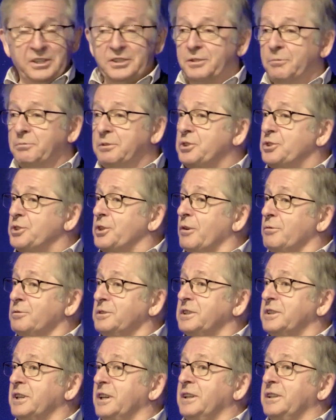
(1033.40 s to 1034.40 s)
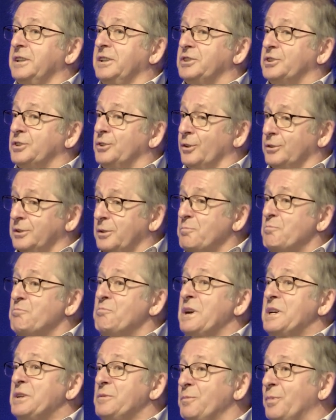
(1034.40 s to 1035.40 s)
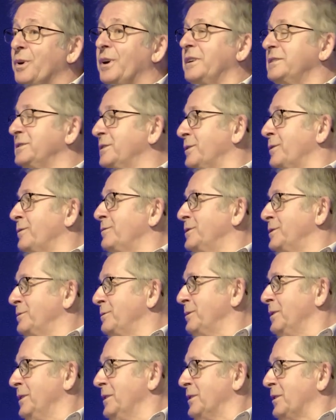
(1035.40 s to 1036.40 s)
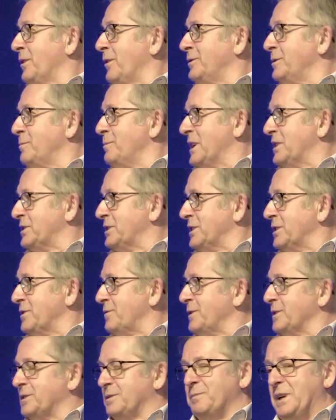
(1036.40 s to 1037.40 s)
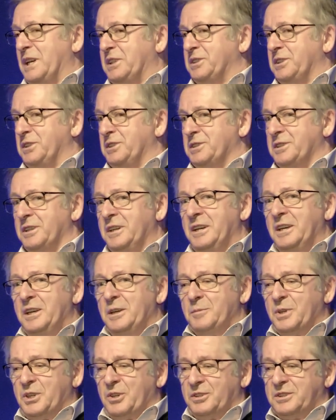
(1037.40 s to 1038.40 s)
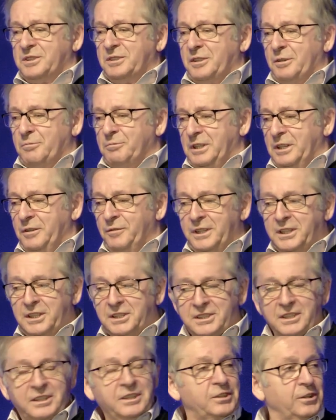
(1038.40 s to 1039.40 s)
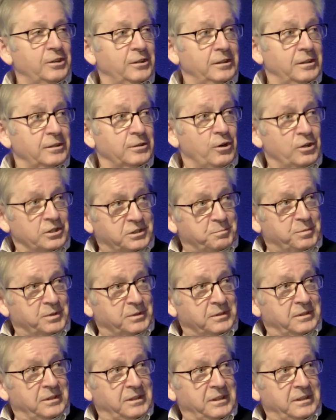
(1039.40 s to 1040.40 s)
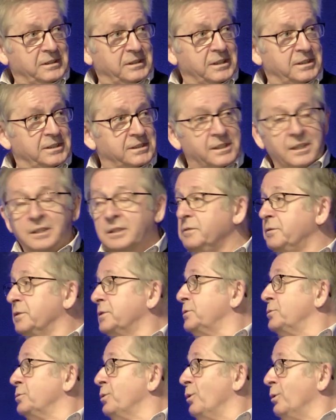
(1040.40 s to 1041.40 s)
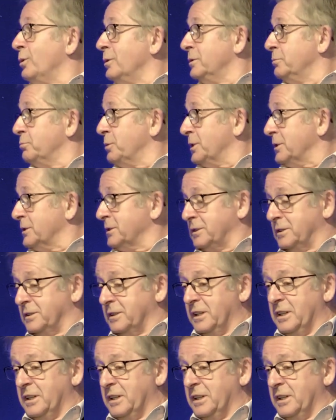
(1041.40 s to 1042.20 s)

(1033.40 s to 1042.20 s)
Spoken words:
so it shows it's not the main part of the message, first message. Because, you know, if it is eternal gospel that is delivered to all the world,